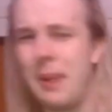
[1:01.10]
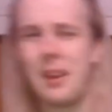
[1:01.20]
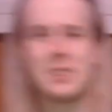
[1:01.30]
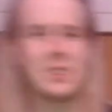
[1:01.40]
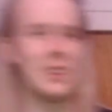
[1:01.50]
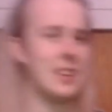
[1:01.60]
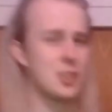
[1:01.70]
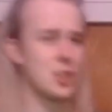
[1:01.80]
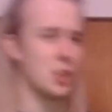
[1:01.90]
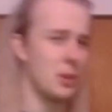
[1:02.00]
it to like
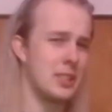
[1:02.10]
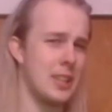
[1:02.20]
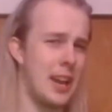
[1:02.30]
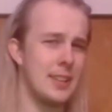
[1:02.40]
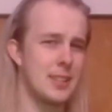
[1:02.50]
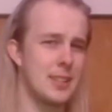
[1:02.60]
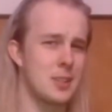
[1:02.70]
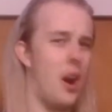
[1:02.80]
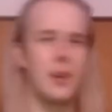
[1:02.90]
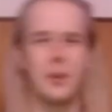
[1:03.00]
Suicide
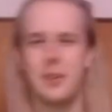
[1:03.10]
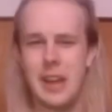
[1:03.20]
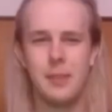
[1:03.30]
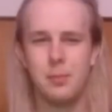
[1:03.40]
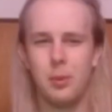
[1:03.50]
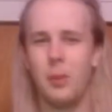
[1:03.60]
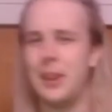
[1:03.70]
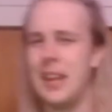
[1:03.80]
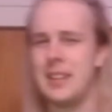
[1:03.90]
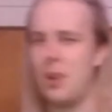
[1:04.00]
Squad or Deadpool, but
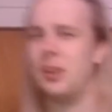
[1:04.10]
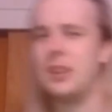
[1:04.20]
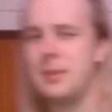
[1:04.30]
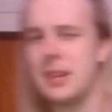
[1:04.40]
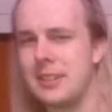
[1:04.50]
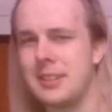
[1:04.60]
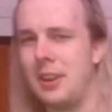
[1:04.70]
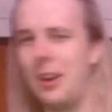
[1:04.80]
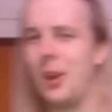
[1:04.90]
that's only because of the R